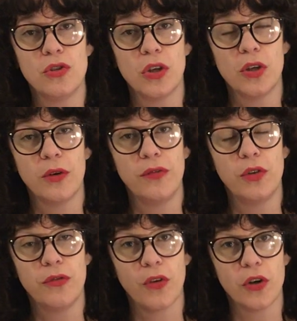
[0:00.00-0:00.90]
show you a
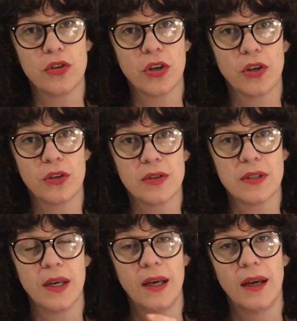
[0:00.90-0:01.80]
few photos
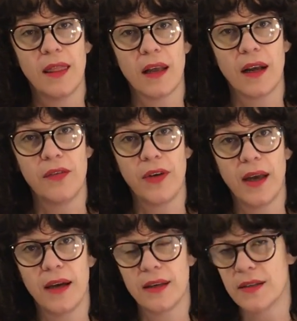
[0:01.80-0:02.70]
that I
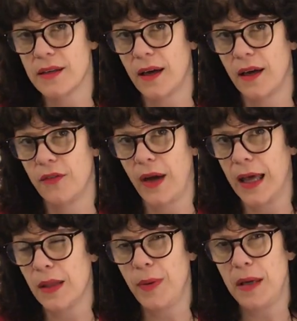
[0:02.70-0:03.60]
found of
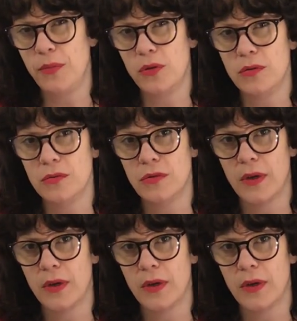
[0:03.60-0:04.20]
other people